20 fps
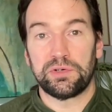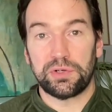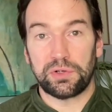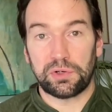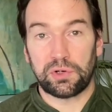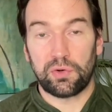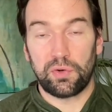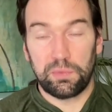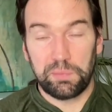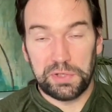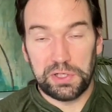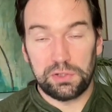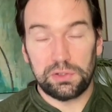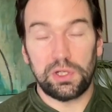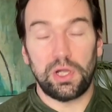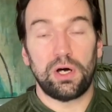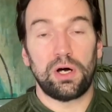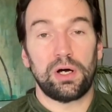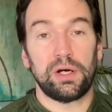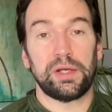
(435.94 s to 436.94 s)
criminal
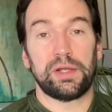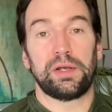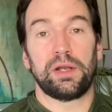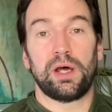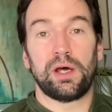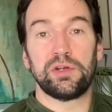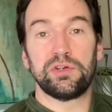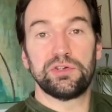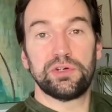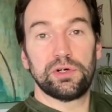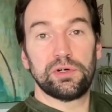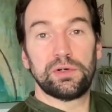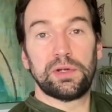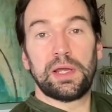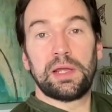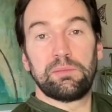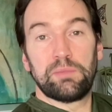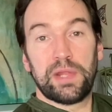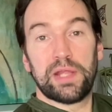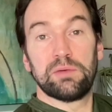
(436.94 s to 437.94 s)
law and
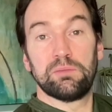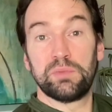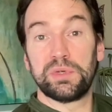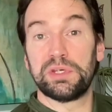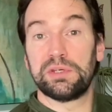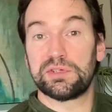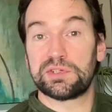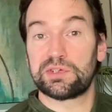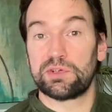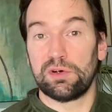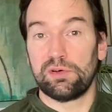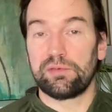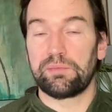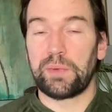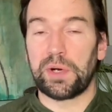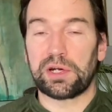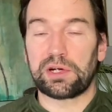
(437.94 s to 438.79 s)
then be served by